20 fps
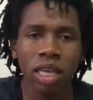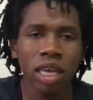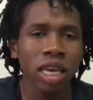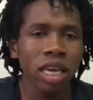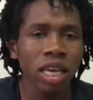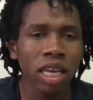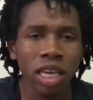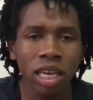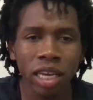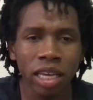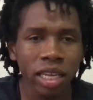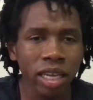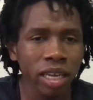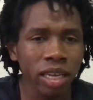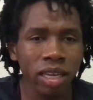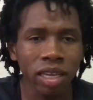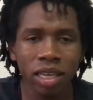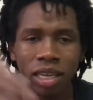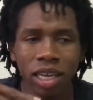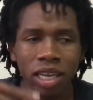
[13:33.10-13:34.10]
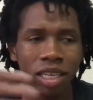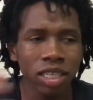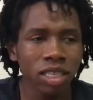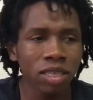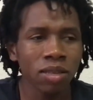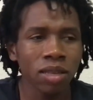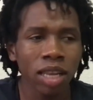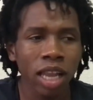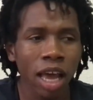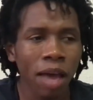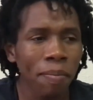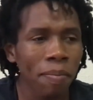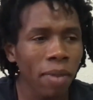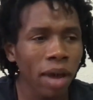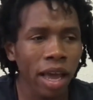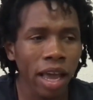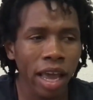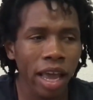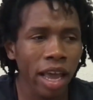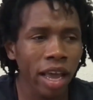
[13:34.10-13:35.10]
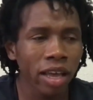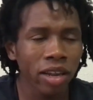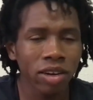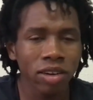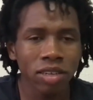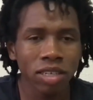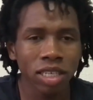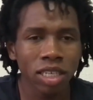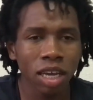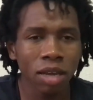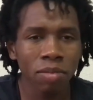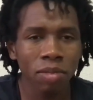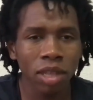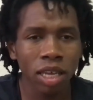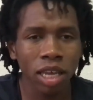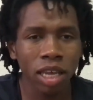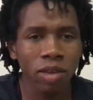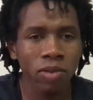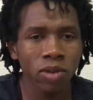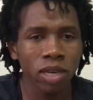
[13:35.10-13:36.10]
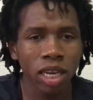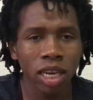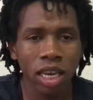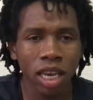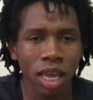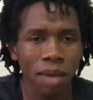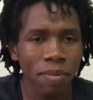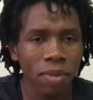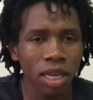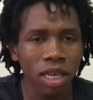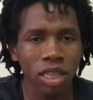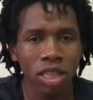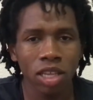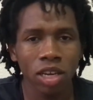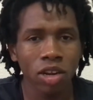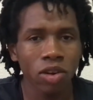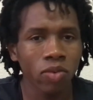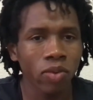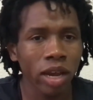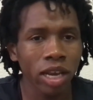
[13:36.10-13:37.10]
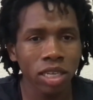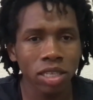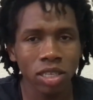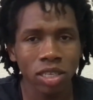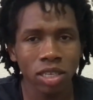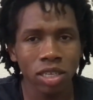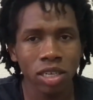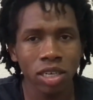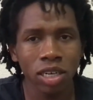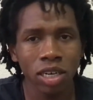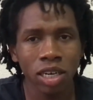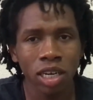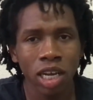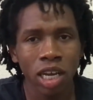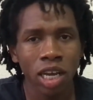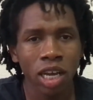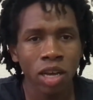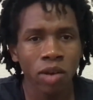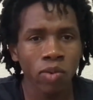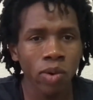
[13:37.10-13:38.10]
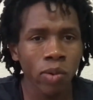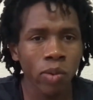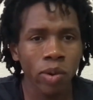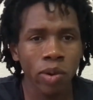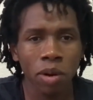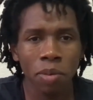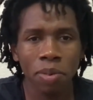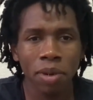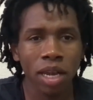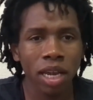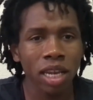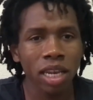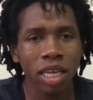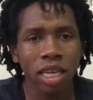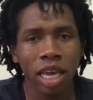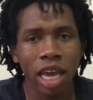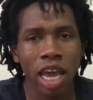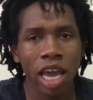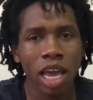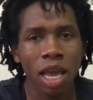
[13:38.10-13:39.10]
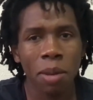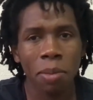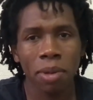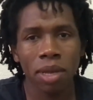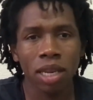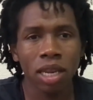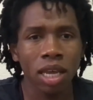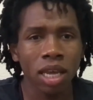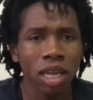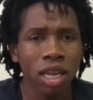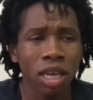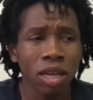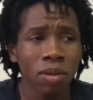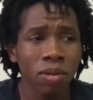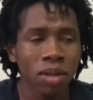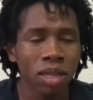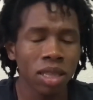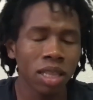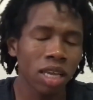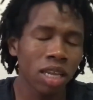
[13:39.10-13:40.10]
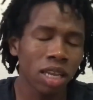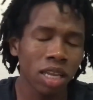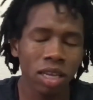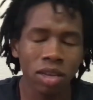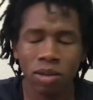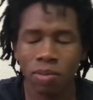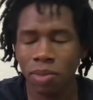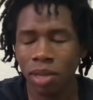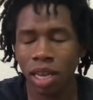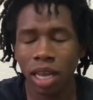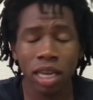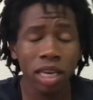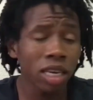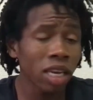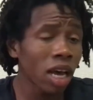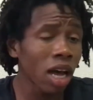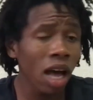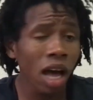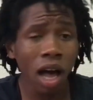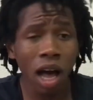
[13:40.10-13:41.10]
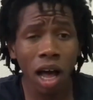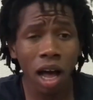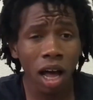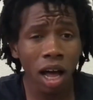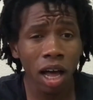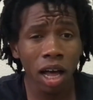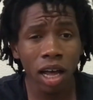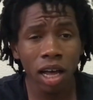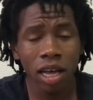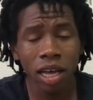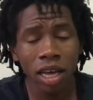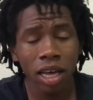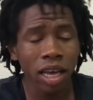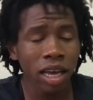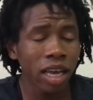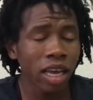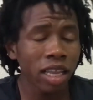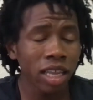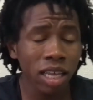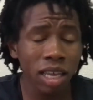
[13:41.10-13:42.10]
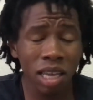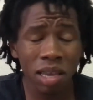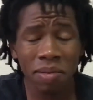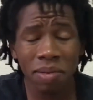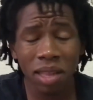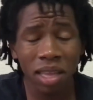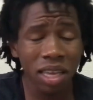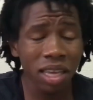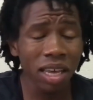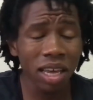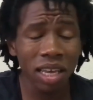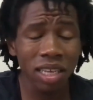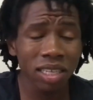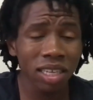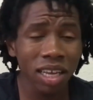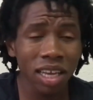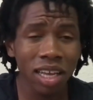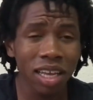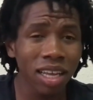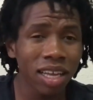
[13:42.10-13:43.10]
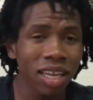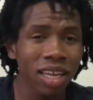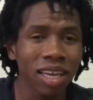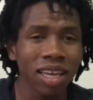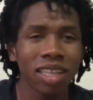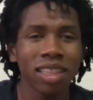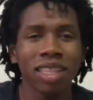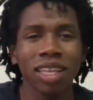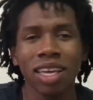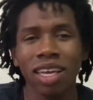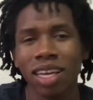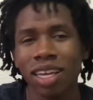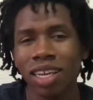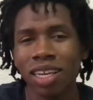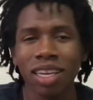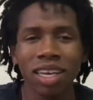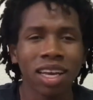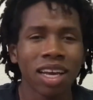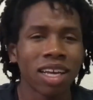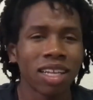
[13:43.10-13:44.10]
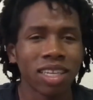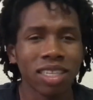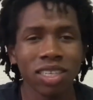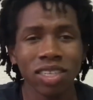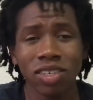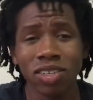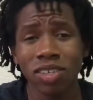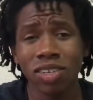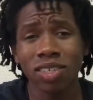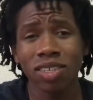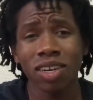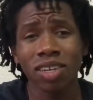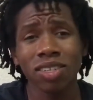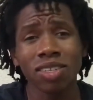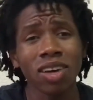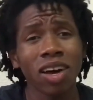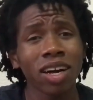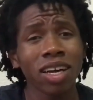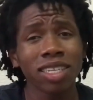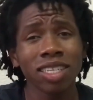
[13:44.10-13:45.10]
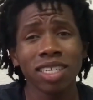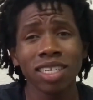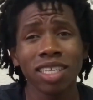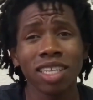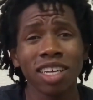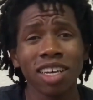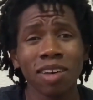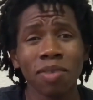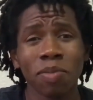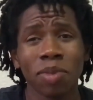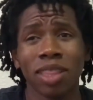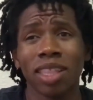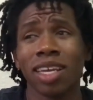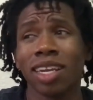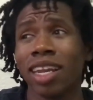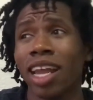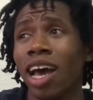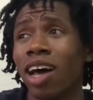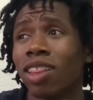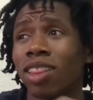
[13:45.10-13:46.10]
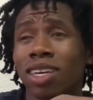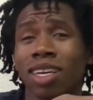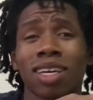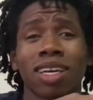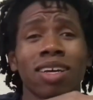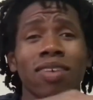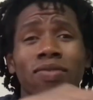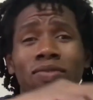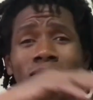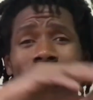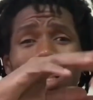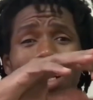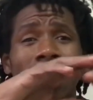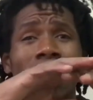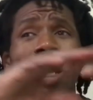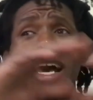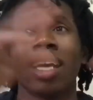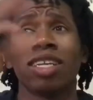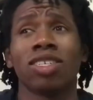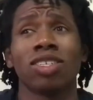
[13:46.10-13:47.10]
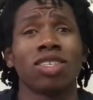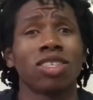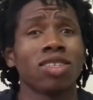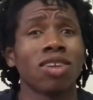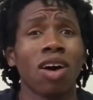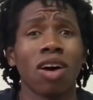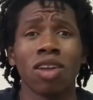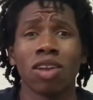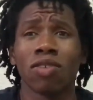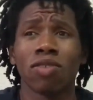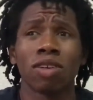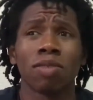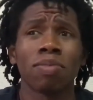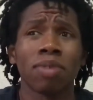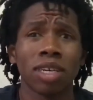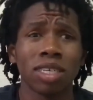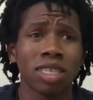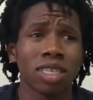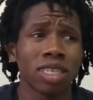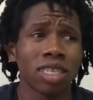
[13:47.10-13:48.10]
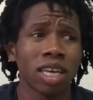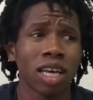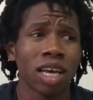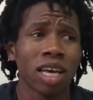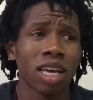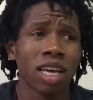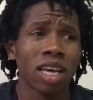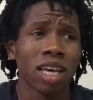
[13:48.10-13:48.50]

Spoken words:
he slapped my hand or something and didn't let me get the eraser when we were playing the game. And then he'll be like, nuh-uh. And he'll be like, yes, huh? And then the teacher will start talking to them. But then now the class is just all over the place, because